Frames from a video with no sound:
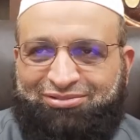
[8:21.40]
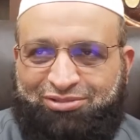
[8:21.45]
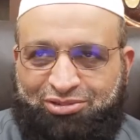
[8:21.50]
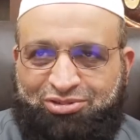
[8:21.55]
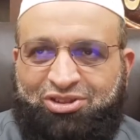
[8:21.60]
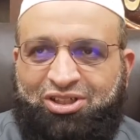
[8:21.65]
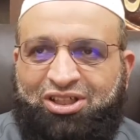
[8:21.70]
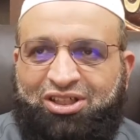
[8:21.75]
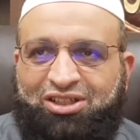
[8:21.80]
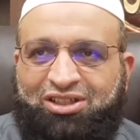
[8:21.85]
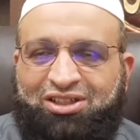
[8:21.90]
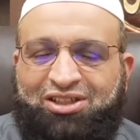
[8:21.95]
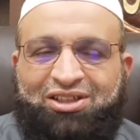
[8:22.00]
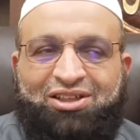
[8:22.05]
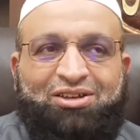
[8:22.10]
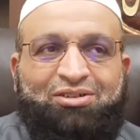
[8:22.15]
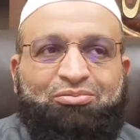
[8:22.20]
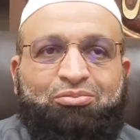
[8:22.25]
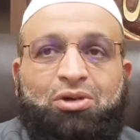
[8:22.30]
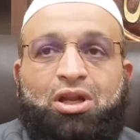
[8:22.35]
You see?
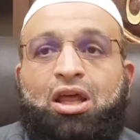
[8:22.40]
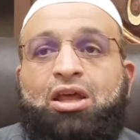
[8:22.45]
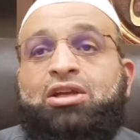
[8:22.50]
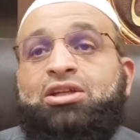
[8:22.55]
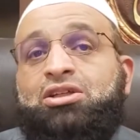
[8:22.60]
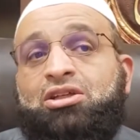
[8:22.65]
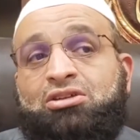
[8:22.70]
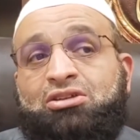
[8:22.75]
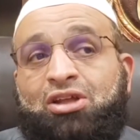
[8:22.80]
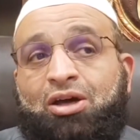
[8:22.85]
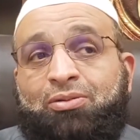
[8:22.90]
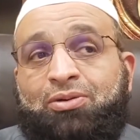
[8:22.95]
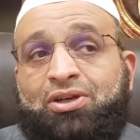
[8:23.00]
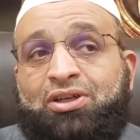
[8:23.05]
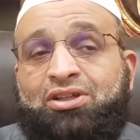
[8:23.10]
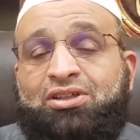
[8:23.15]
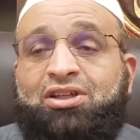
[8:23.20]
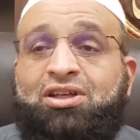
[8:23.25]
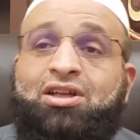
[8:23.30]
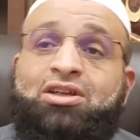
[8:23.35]
When I read the
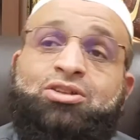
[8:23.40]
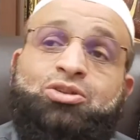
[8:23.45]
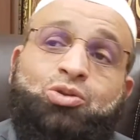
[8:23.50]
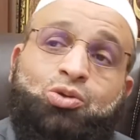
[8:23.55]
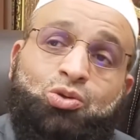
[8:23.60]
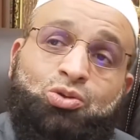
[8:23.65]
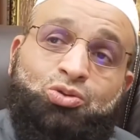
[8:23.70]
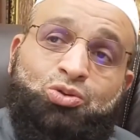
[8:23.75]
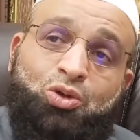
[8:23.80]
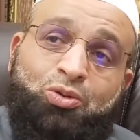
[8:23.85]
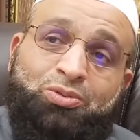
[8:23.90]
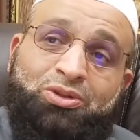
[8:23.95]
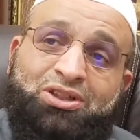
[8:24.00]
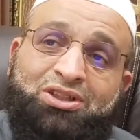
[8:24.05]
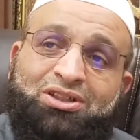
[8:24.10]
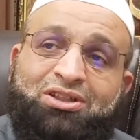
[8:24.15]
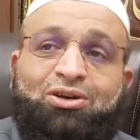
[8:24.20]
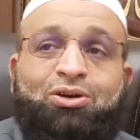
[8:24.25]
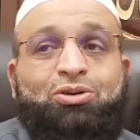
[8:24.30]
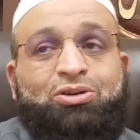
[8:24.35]
Tabari, then I read
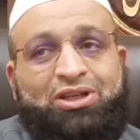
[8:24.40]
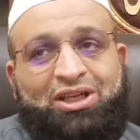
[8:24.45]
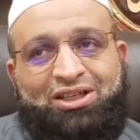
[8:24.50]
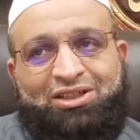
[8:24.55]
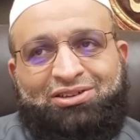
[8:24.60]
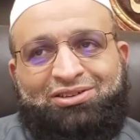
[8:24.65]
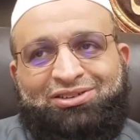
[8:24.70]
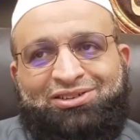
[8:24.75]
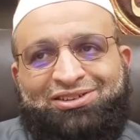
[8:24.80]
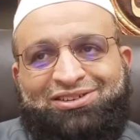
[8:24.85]
Qurtubi. Oh yeah.